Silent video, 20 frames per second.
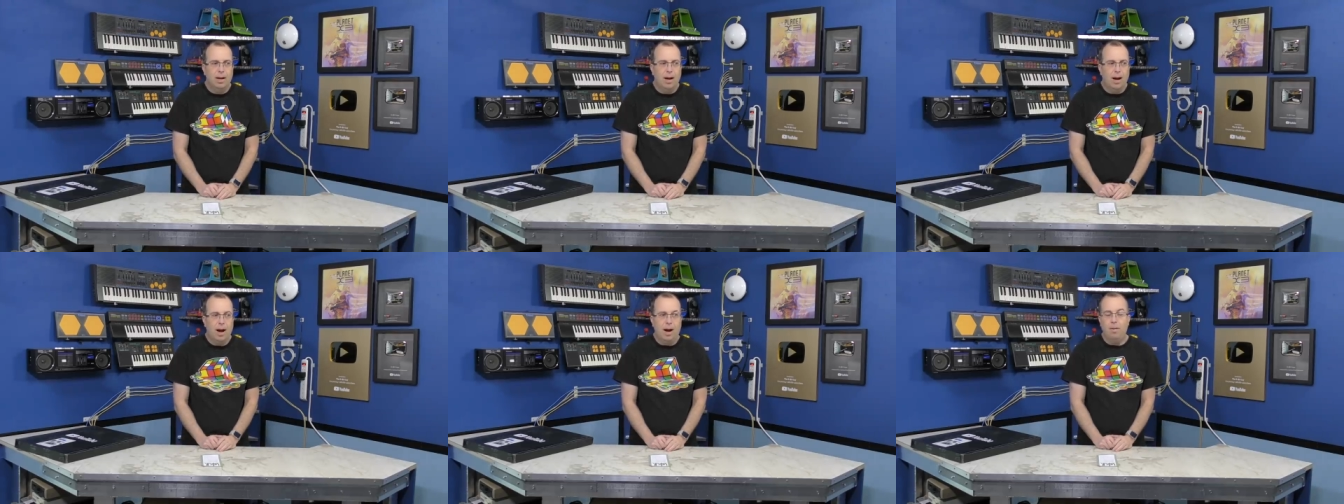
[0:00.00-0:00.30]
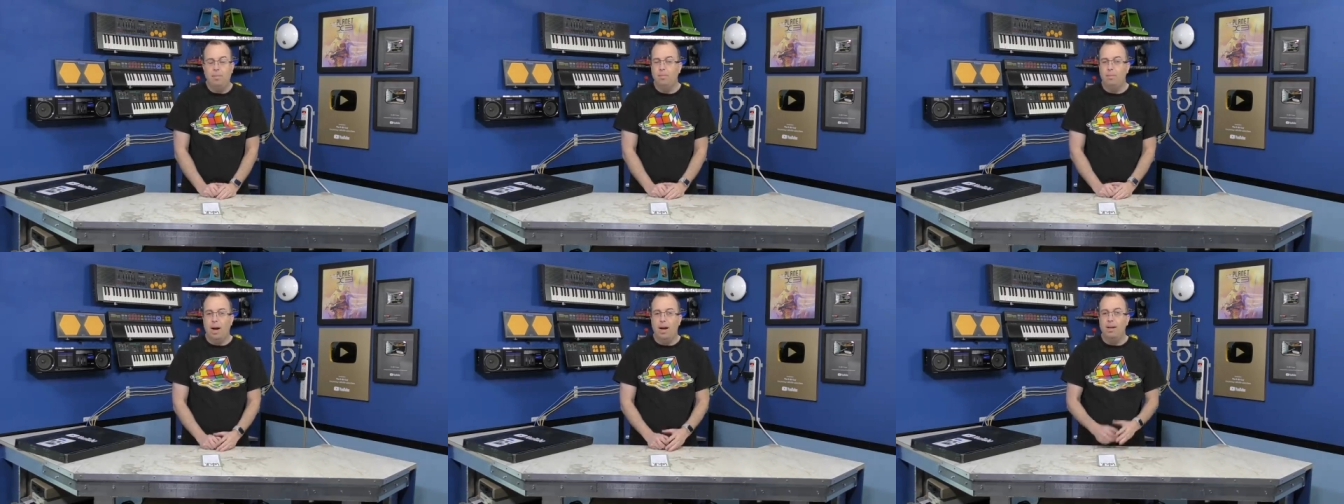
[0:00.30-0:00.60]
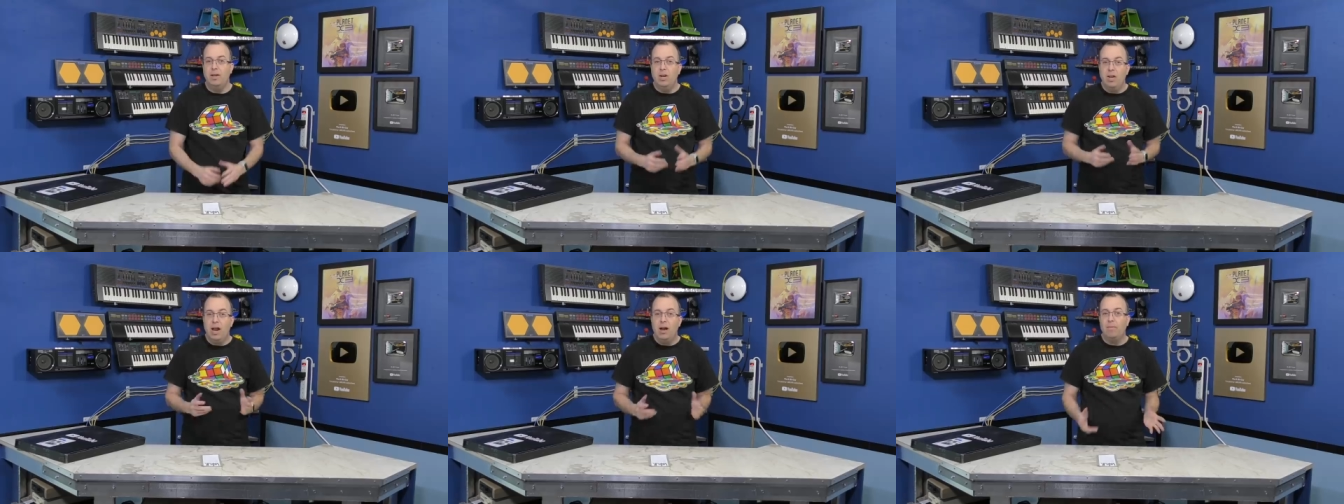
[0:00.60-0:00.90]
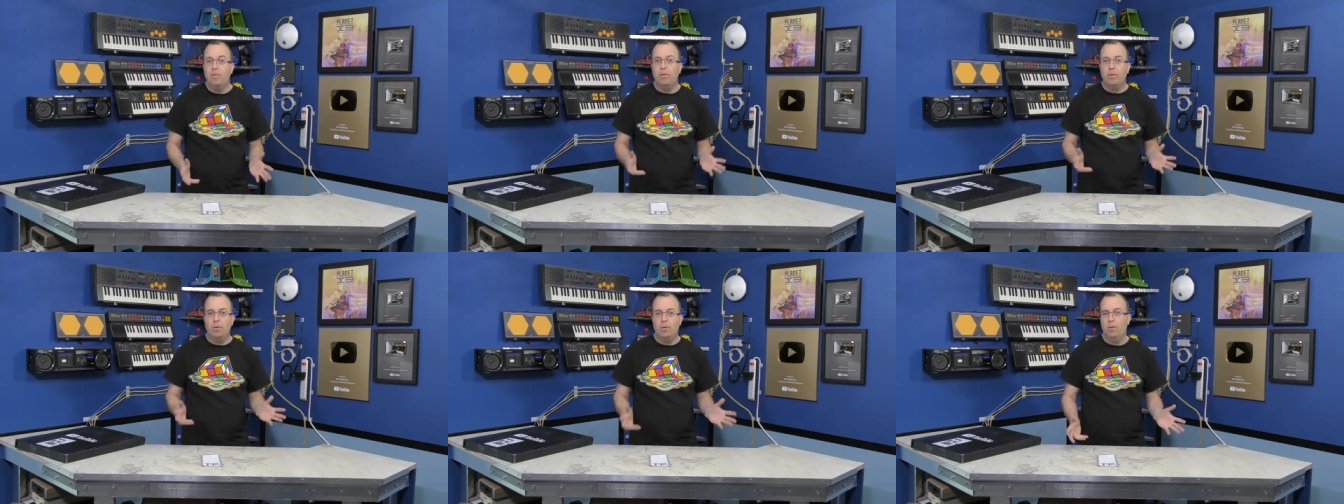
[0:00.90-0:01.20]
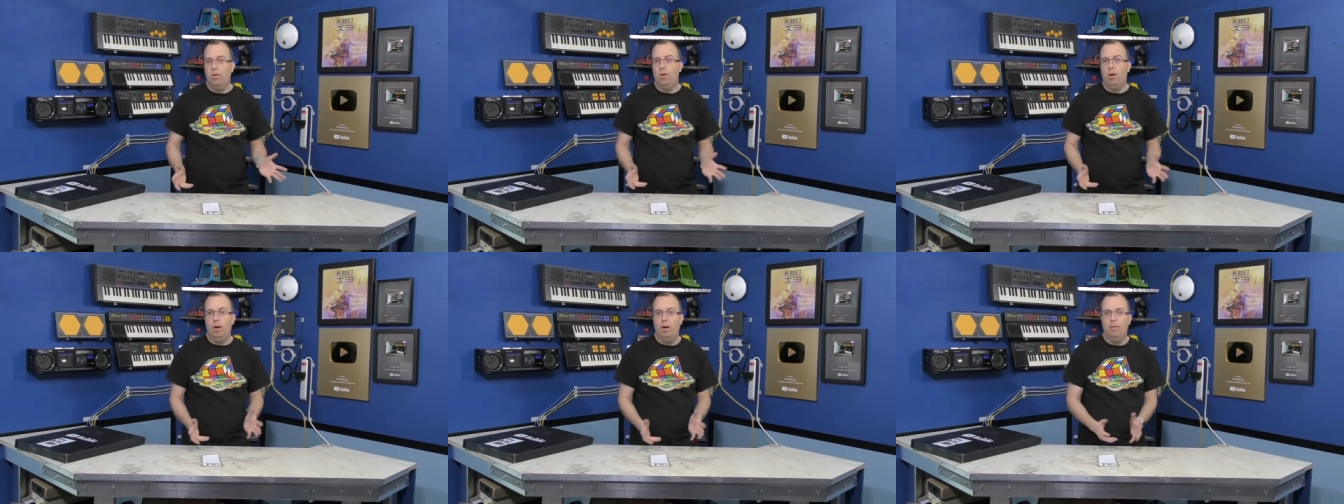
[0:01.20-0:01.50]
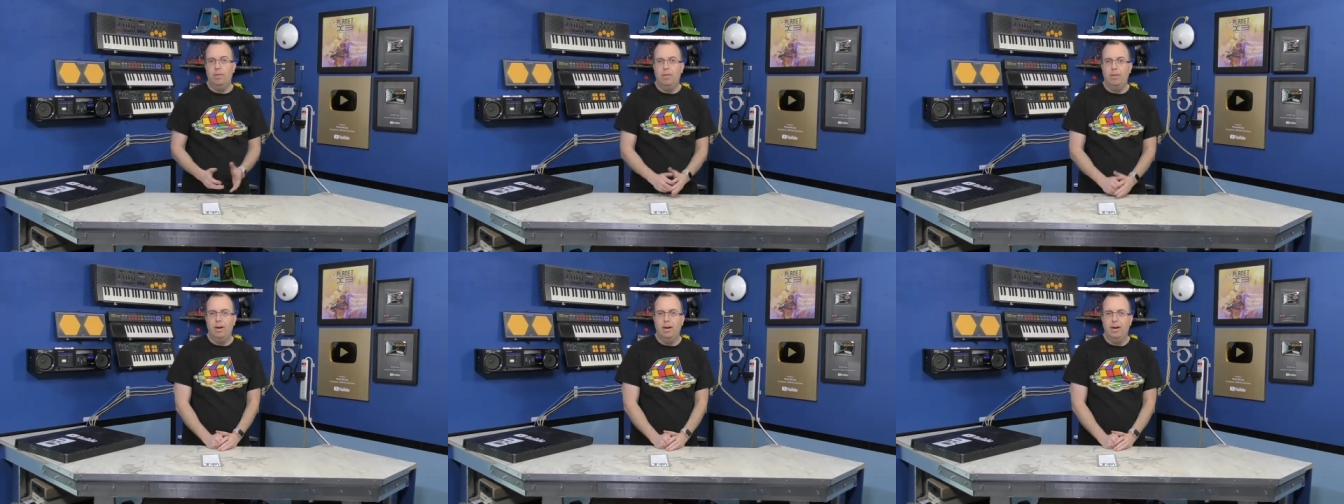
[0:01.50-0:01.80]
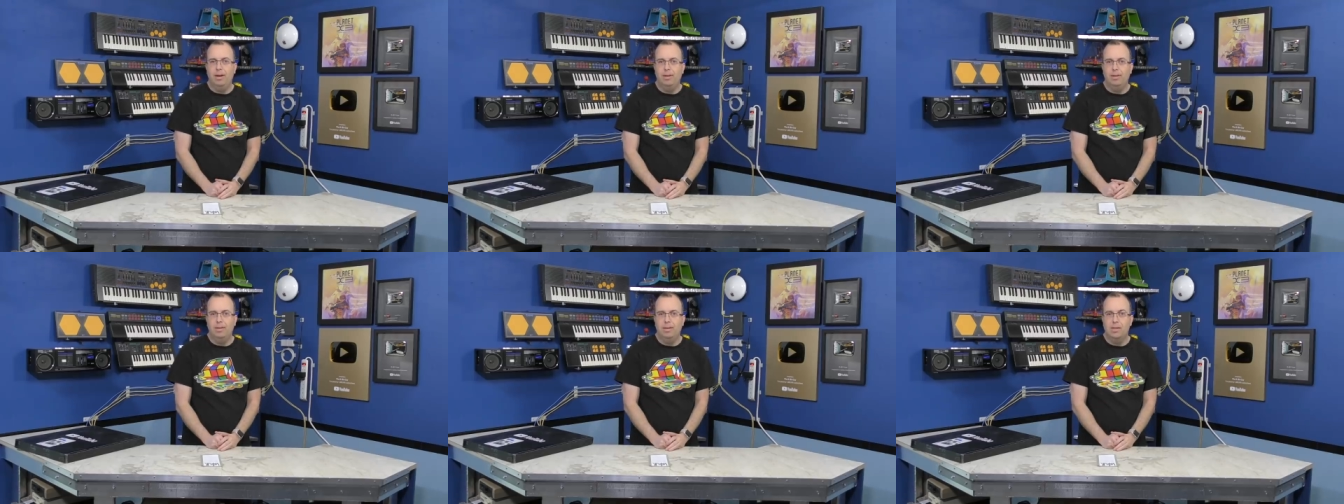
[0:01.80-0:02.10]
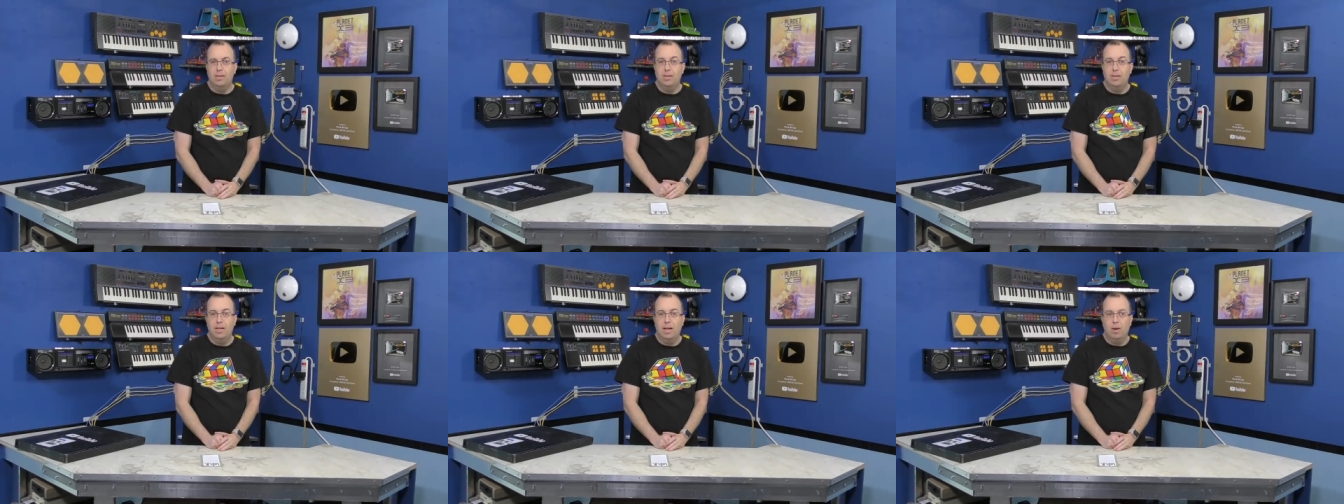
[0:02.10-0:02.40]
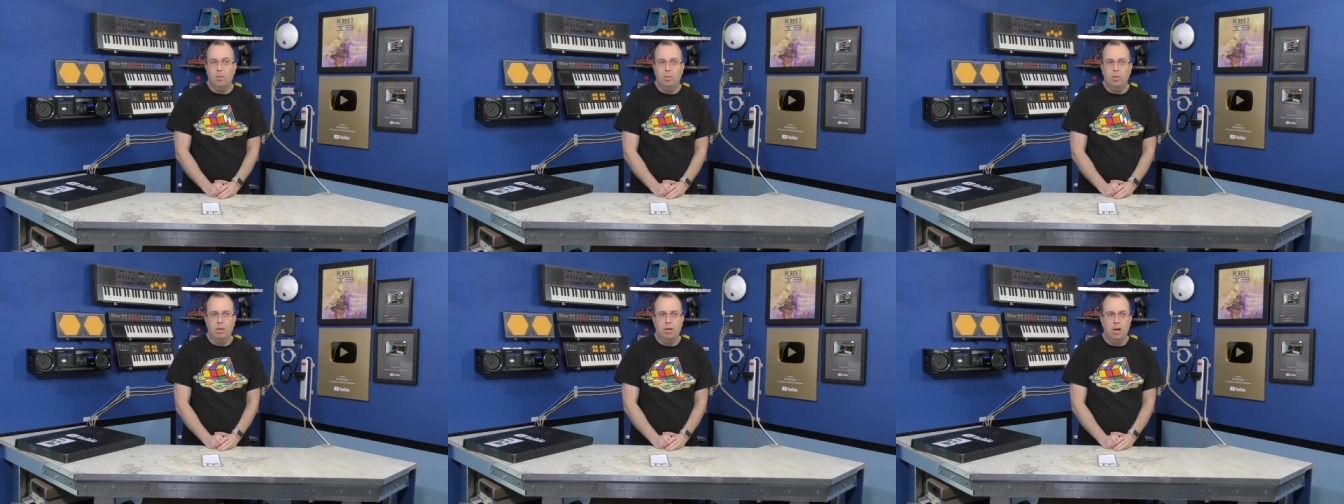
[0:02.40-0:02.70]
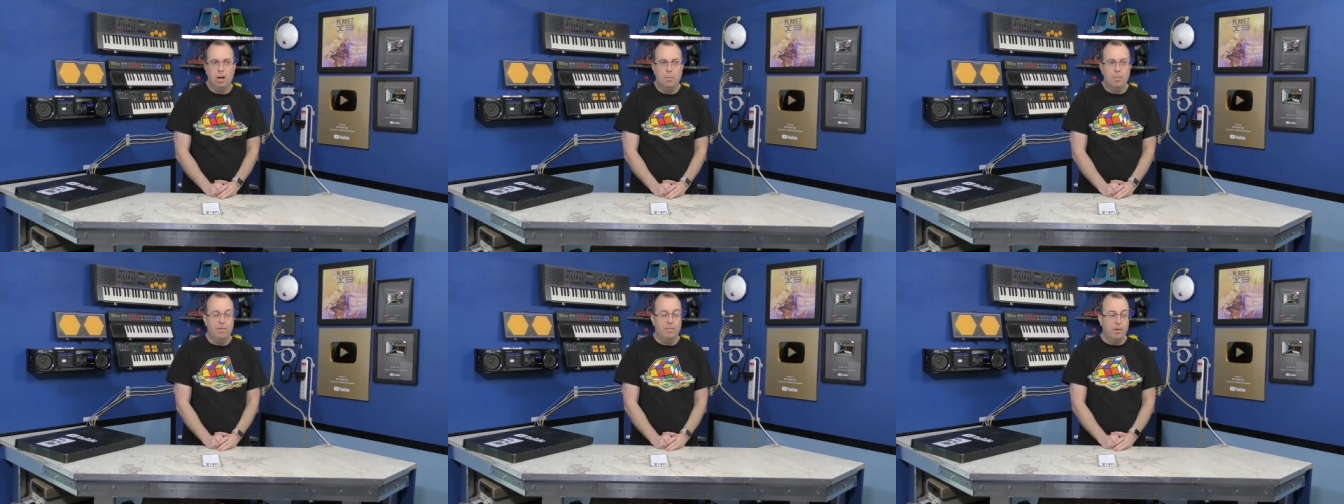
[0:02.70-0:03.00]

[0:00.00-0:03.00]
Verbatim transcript: I I never thought that this day would come.